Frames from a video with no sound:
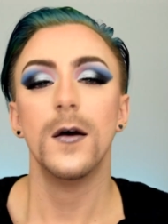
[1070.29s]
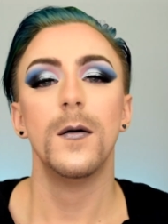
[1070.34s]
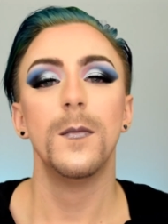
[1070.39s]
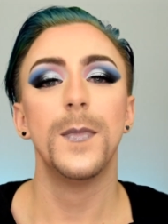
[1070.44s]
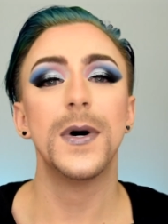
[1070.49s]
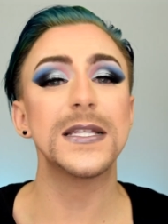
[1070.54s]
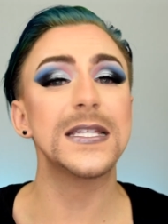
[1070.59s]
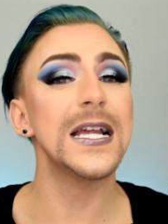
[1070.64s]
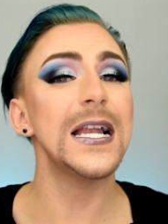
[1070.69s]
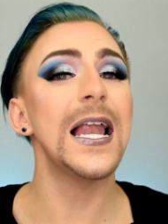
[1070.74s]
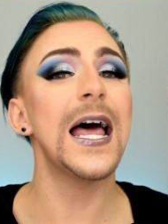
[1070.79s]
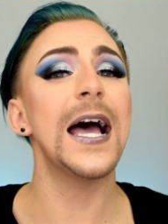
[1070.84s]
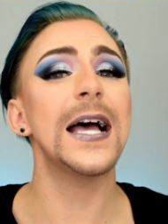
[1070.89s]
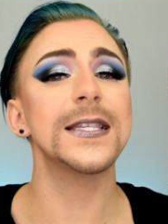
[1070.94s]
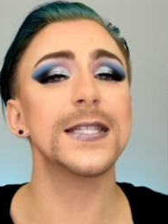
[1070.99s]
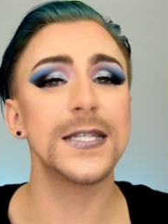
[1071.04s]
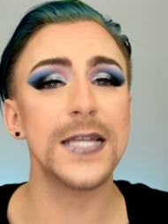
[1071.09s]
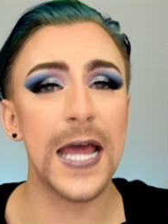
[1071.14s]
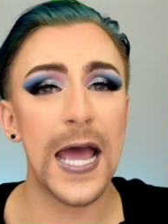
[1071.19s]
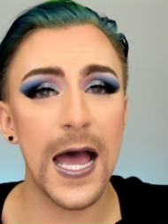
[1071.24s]
But
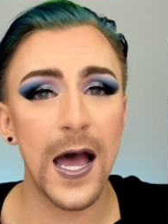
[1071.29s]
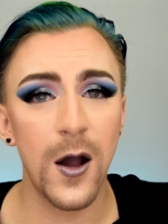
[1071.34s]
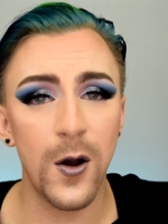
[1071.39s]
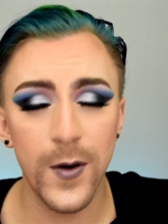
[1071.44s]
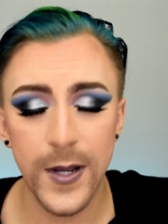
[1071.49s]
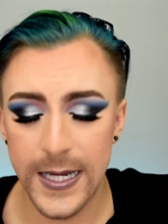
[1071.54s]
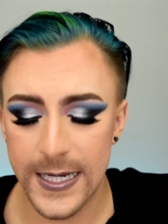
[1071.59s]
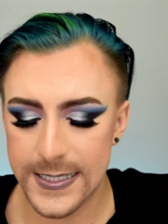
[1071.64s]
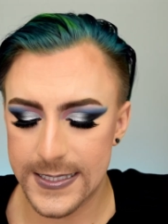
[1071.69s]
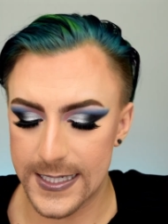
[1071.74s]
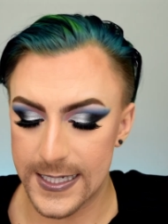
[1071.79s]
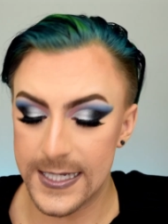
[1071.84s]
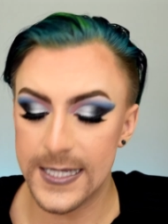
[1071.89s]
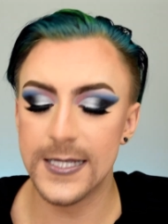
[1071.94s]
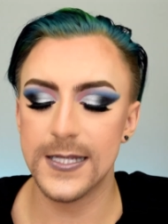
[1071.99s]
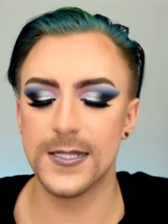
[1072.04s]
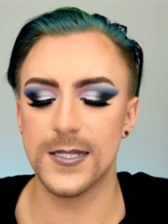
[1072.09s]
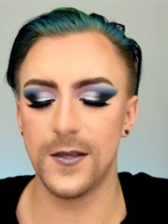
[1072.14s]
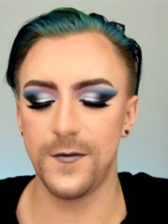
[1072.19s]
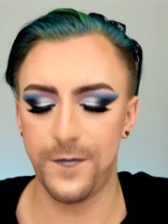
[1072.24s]
alas now, it
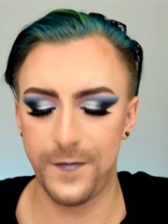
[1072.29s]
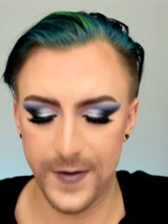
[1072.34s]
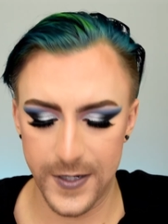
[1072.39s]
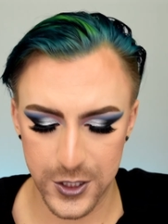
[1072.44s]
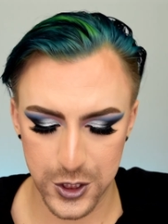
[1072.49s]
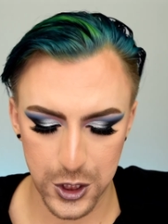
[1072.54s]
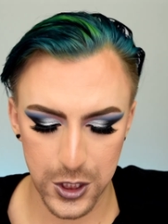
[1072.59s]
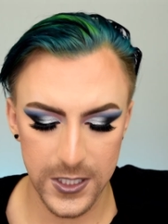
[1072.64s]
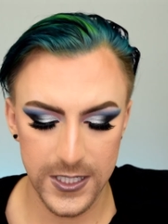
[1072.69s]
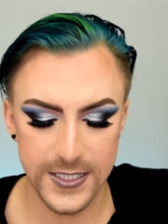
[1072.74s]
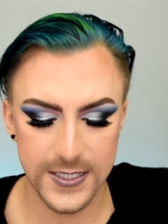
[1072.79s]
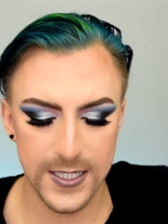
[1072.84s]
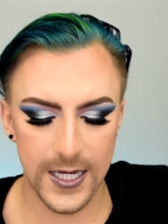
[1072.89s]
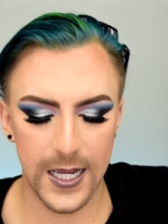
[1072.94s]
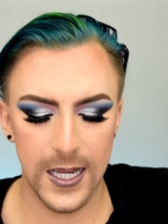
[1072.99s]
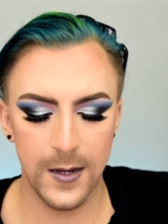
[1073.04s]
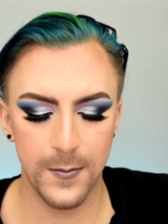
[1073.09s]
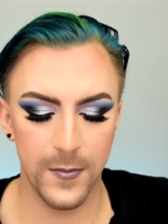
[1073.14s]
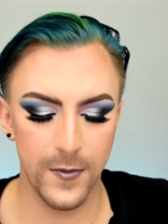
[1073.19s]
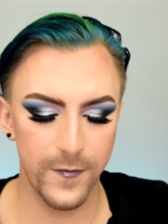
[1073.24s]
is officially
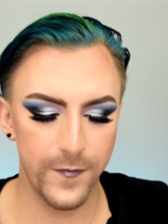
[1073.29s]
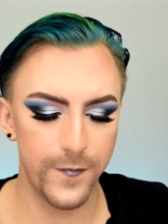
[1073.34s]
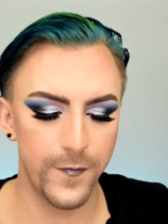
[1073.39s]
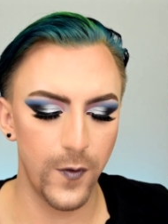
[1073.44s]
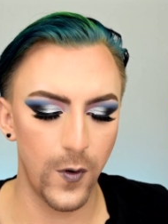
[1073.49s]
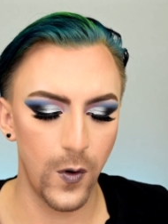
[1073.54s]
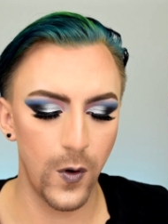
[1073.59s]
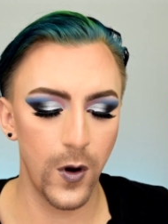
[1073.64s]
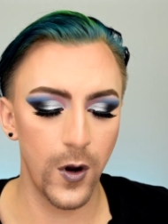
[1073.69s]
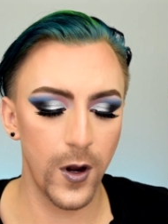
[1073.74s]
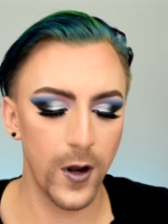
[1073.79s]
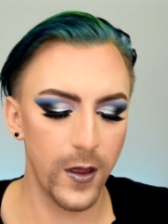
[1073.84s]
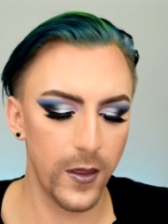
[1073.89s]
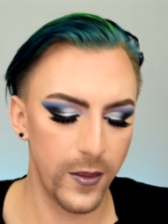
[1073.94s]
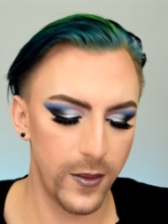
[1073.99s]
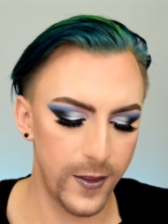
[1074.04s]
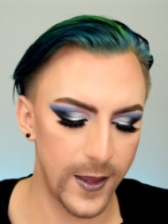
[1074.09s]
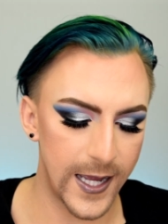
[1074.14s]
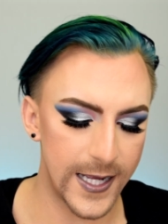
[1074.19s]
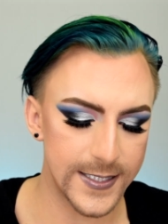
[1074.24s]
time for
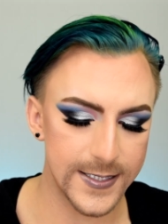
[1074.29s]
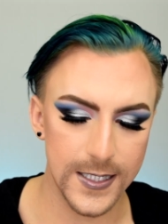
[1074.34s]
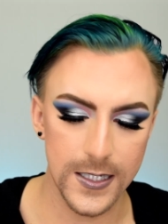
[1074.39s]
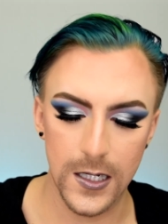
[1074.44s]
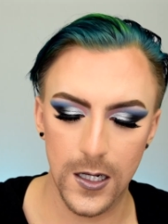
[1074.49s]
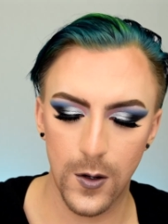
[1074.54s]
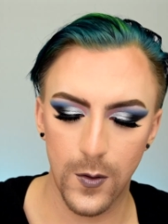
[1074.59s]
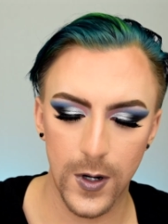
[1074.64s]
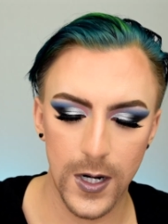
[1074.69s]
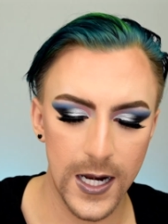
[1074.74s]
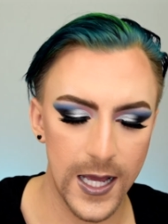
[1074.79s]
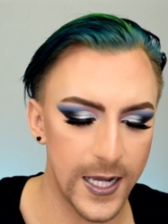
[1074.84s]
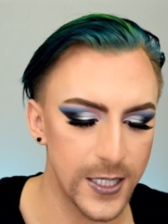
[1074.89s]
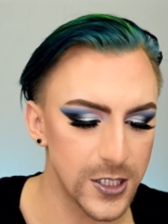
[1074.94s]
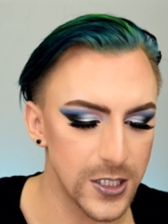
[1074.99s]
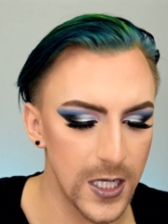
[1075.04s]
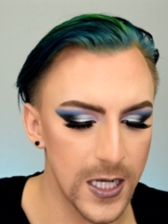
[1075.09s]
that lower lash